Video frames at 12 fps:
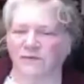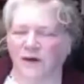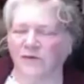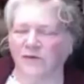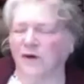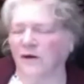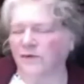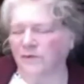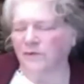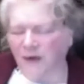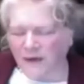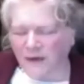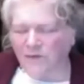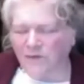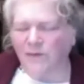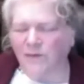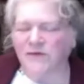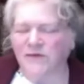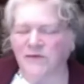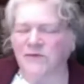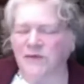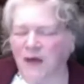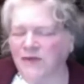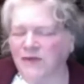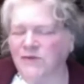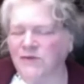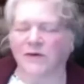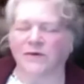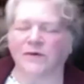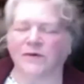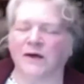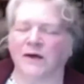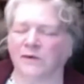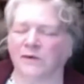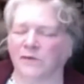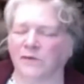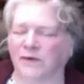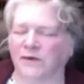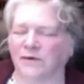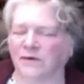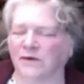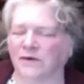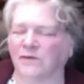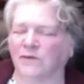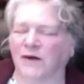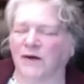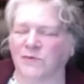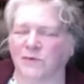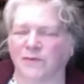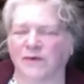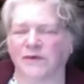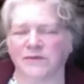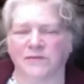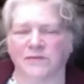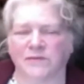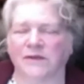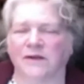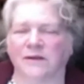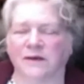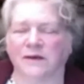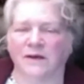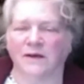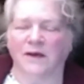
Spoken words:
And if not, you called her a cunning woman. If she was nice, you called her a cunning woman or a wise woman or something like that.